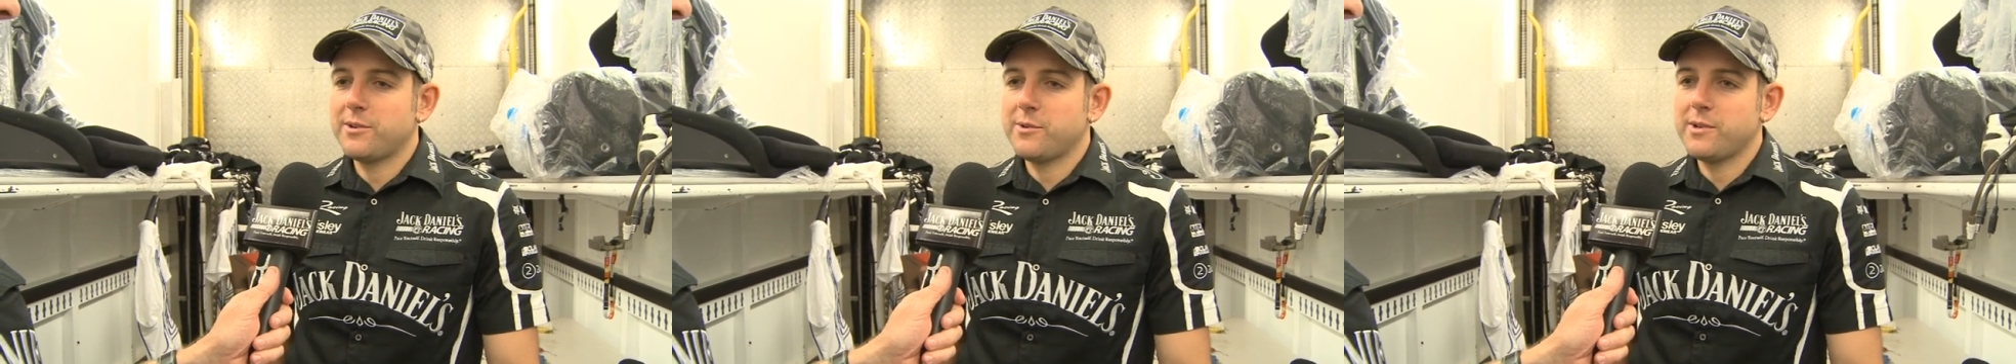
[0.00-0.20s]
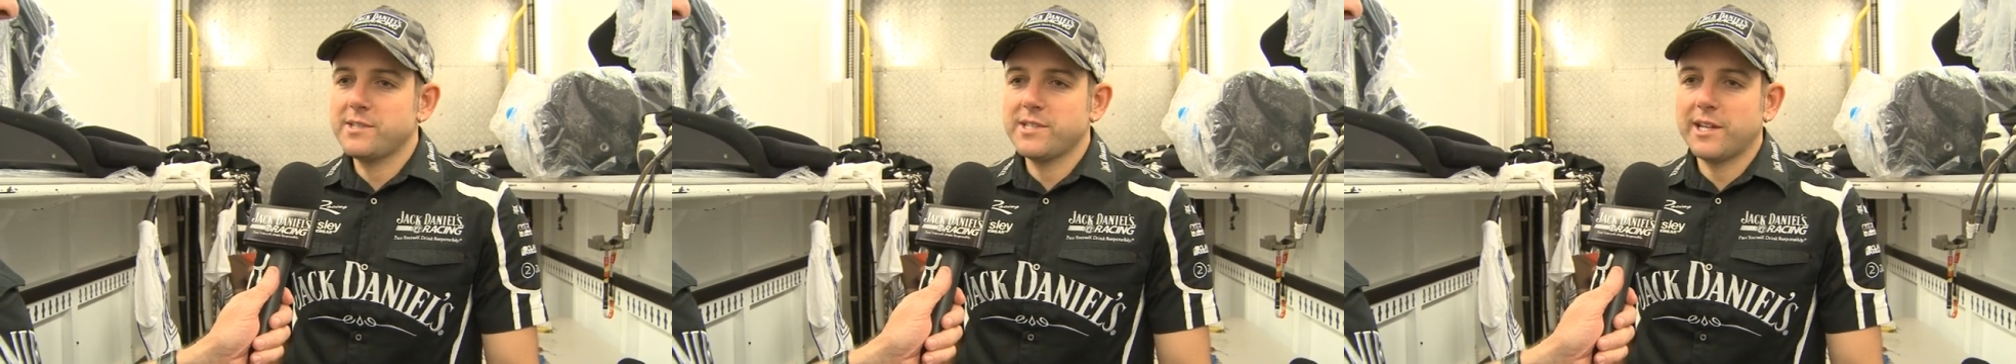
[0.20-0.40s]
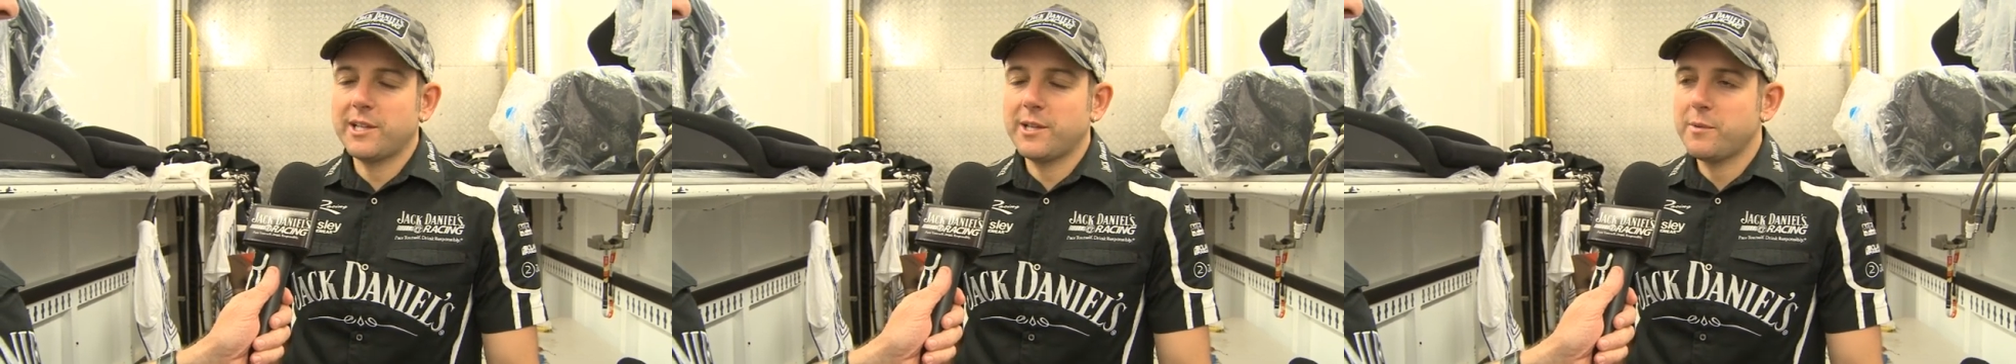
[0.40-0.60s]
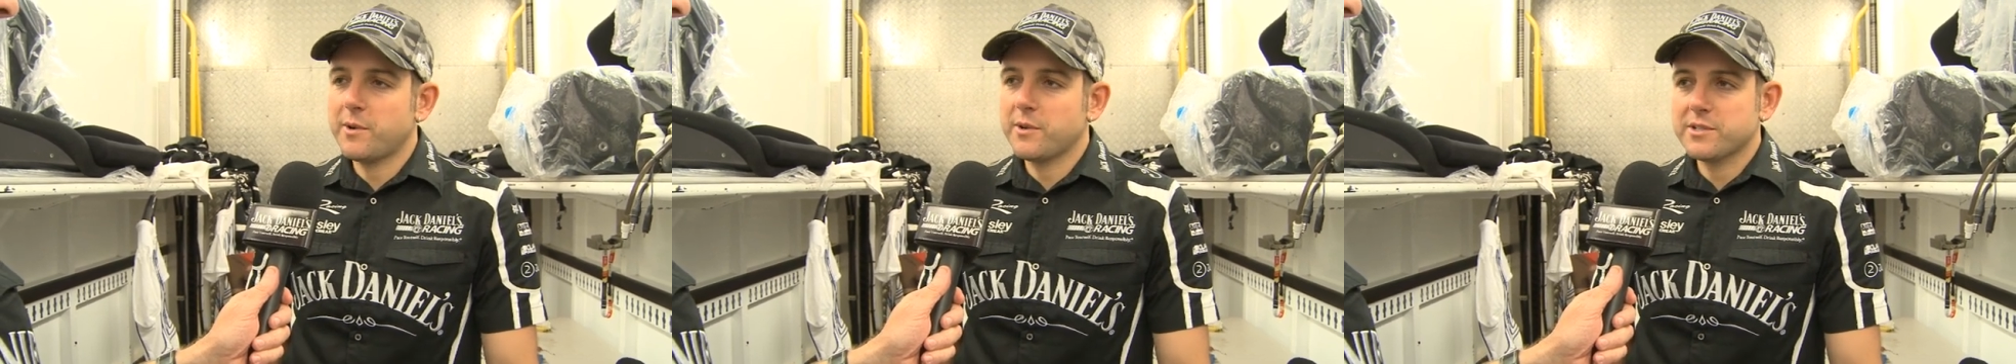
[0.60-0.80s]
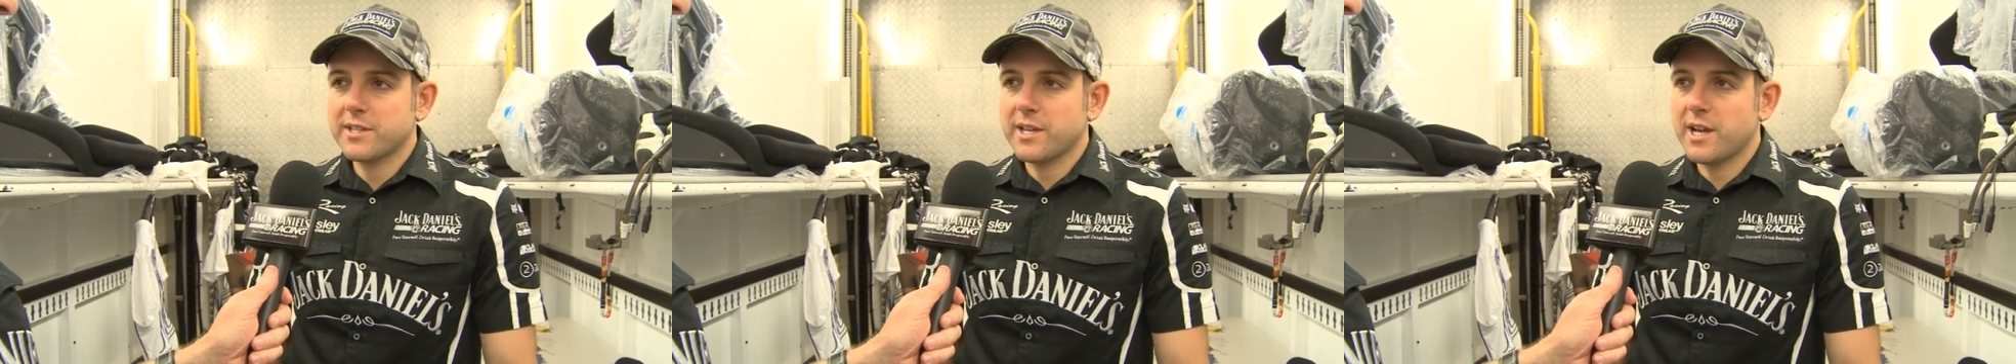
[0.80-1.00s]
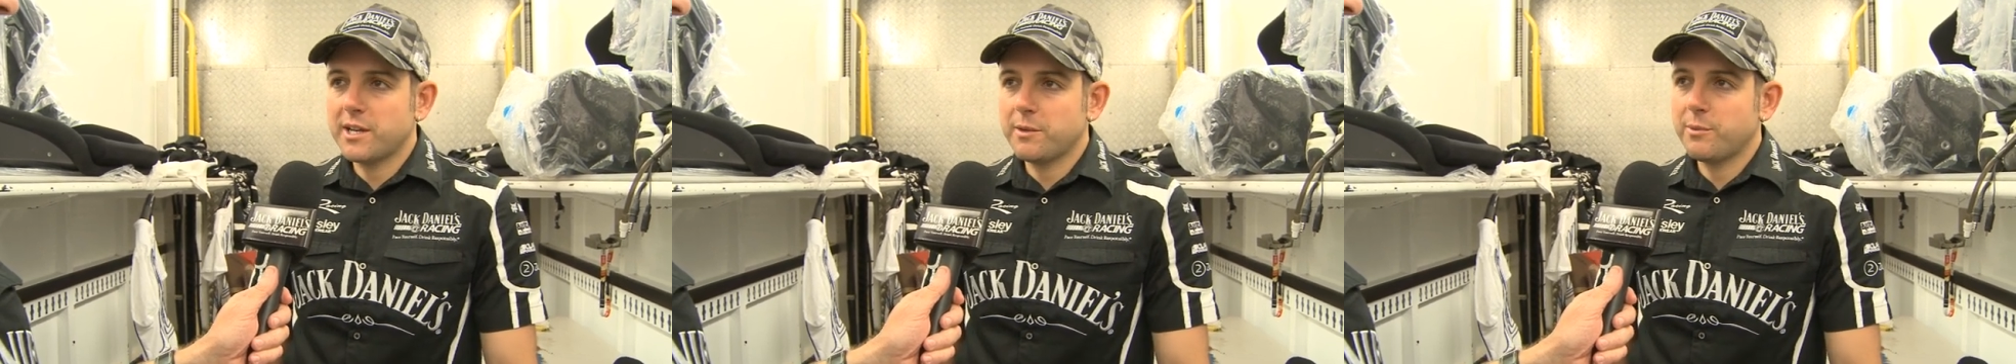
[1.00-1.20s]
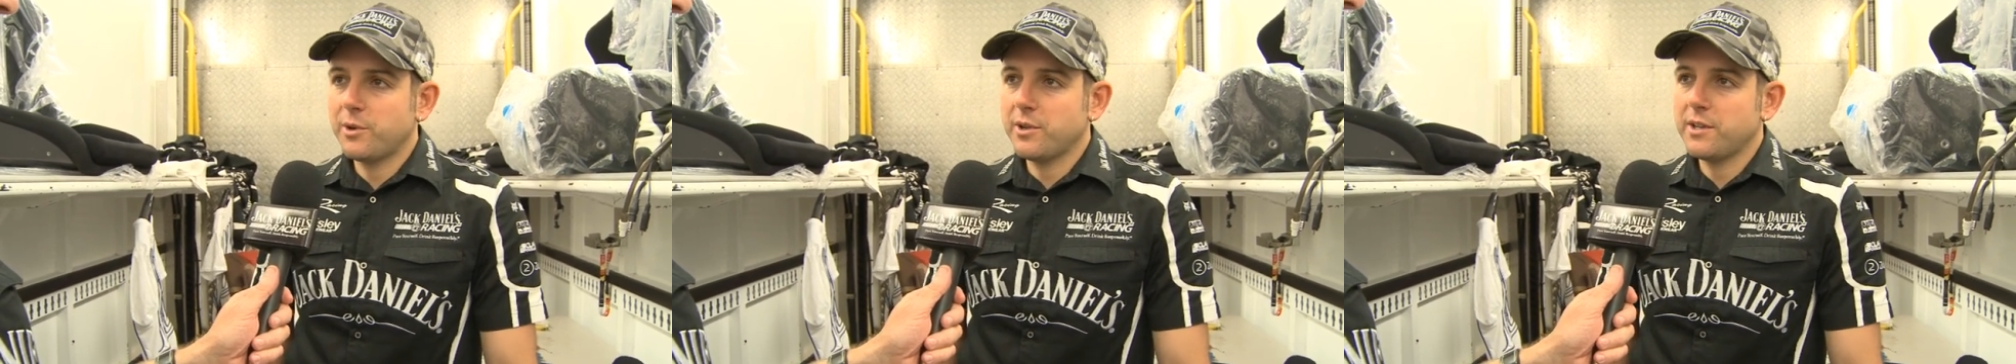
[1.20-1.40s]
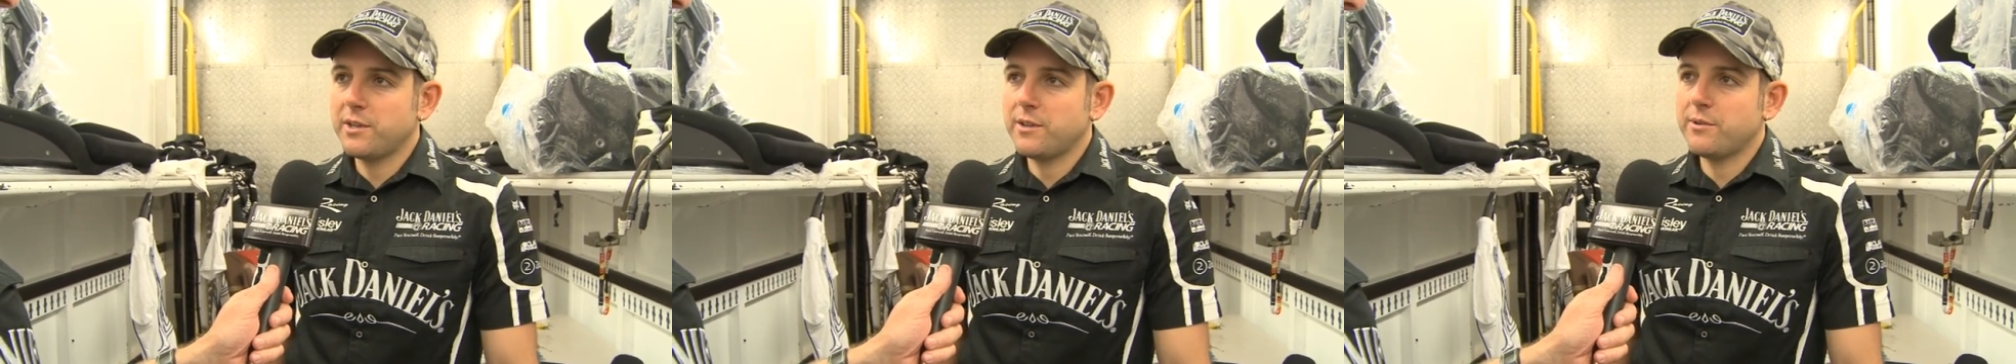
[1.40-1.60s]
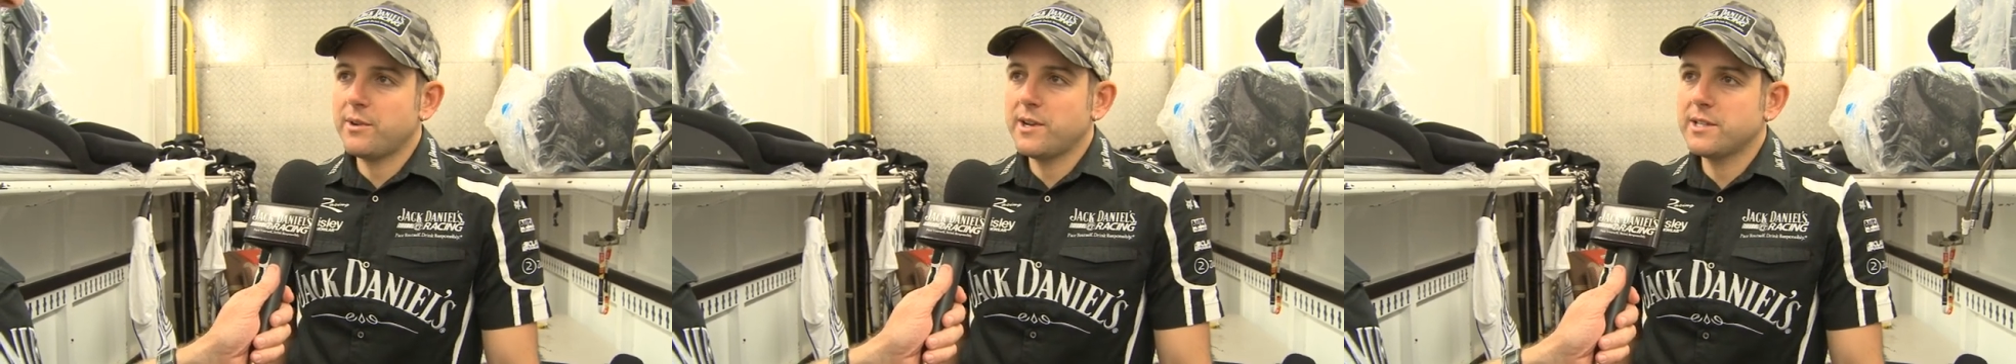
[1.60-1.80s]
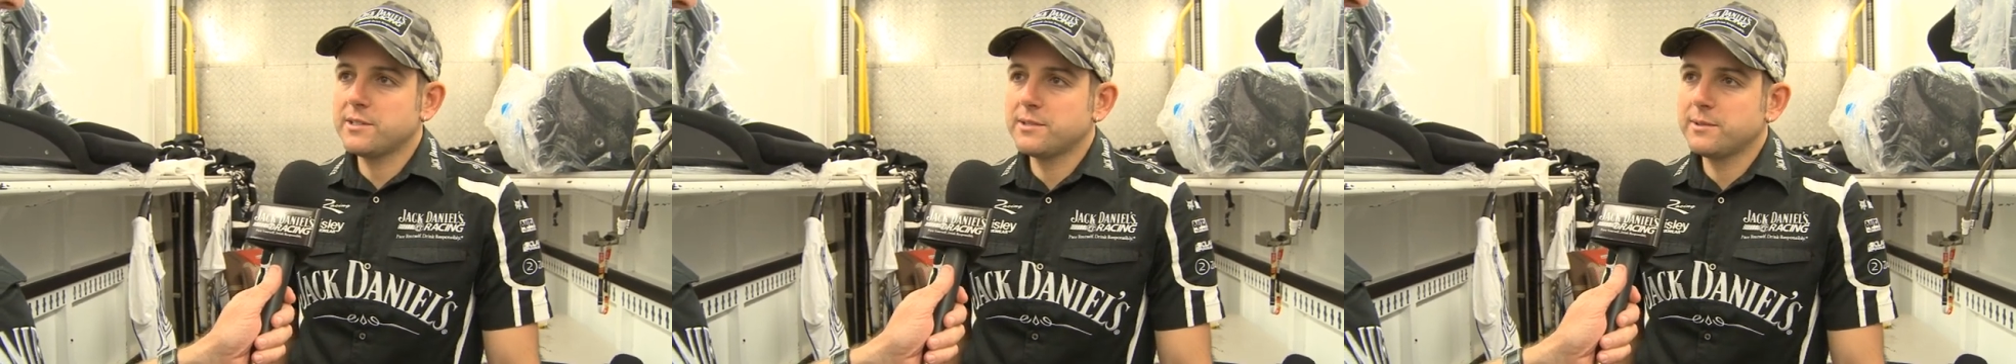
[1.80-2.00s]
to exactly where I started by the end of the
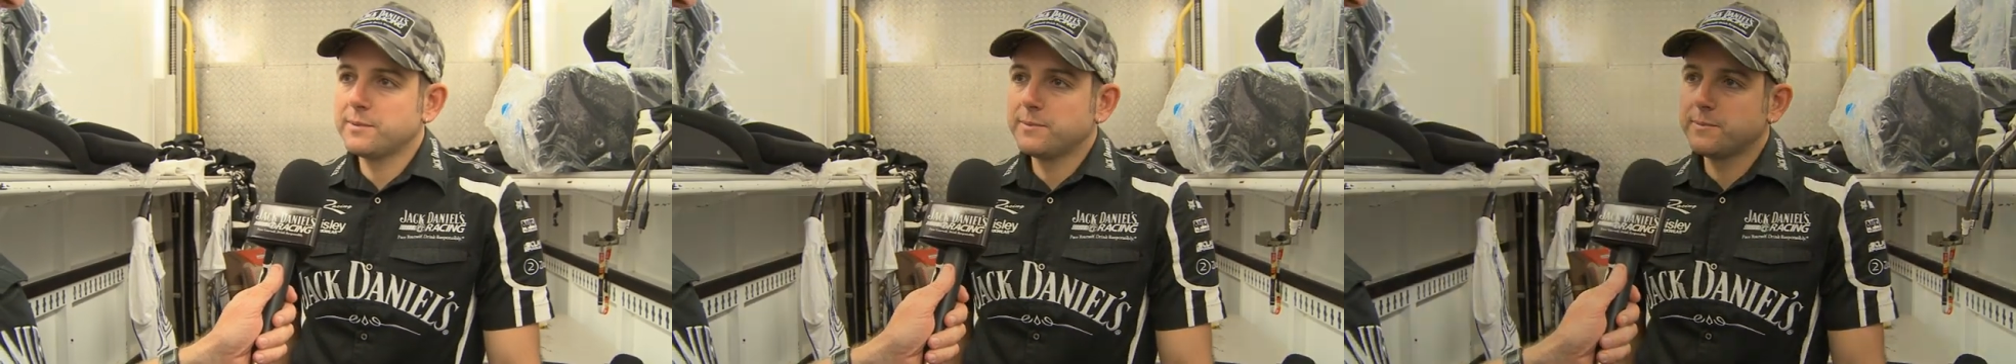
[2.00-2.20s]
race.